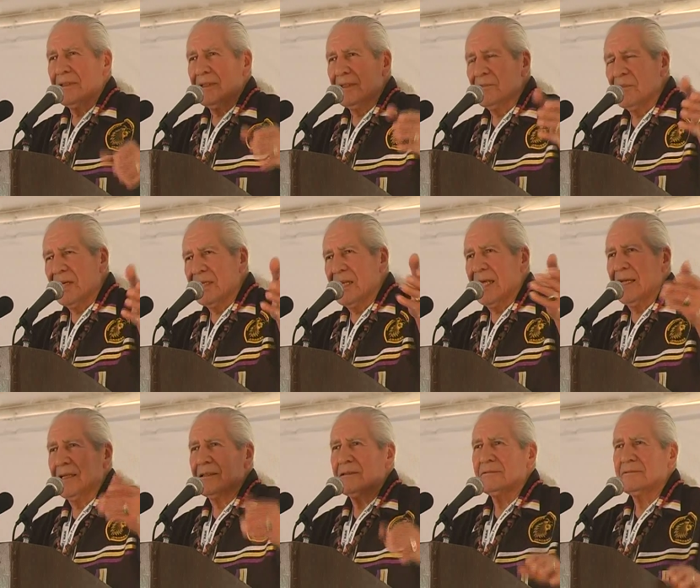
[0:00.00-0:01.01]
And my
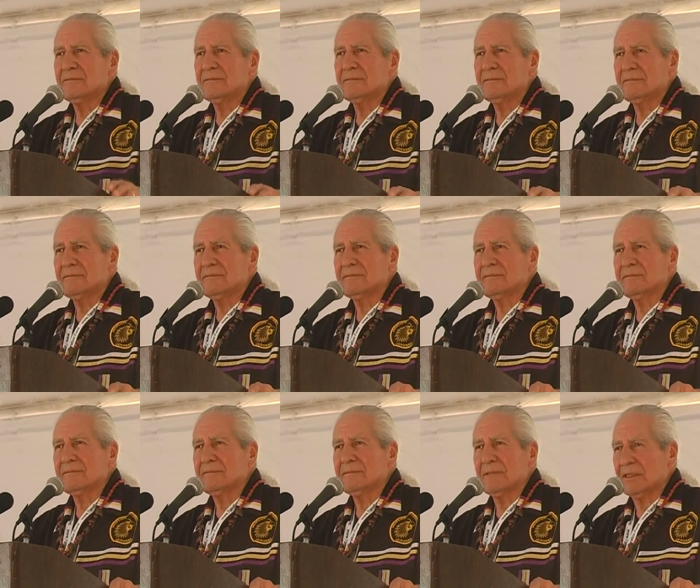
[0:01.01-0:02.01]
land.
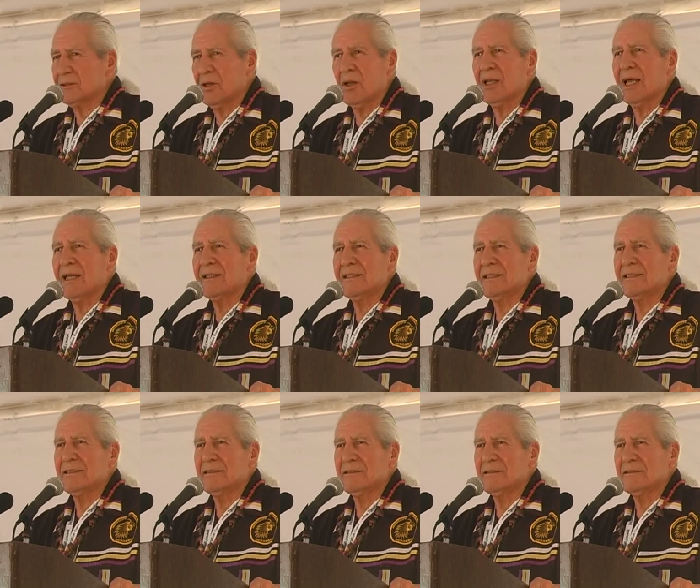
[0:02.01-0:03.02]
That's all I need.
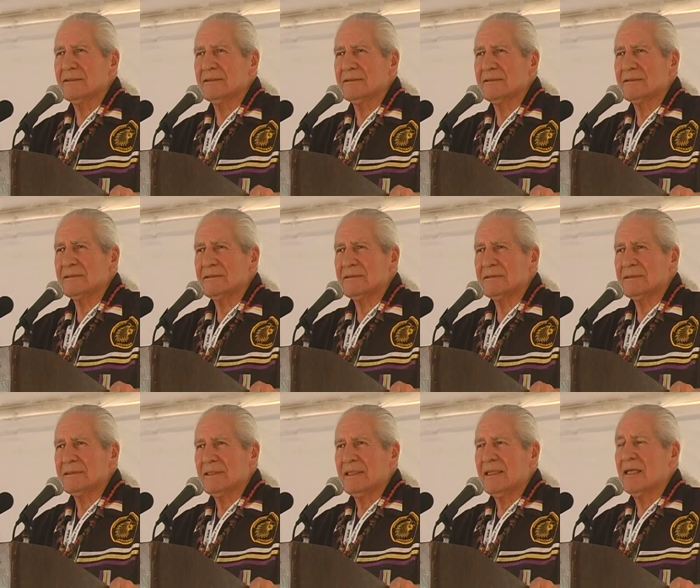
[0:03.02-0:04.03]

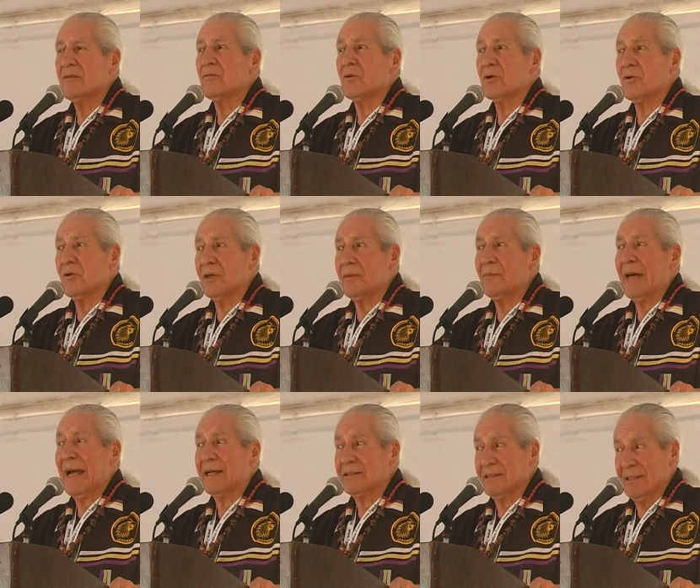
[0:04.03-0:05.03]
And we're going
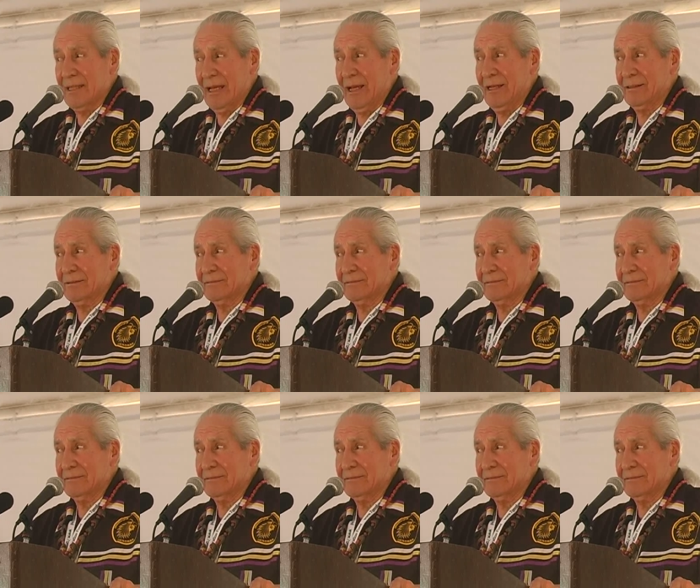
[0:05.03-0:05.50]
back to that.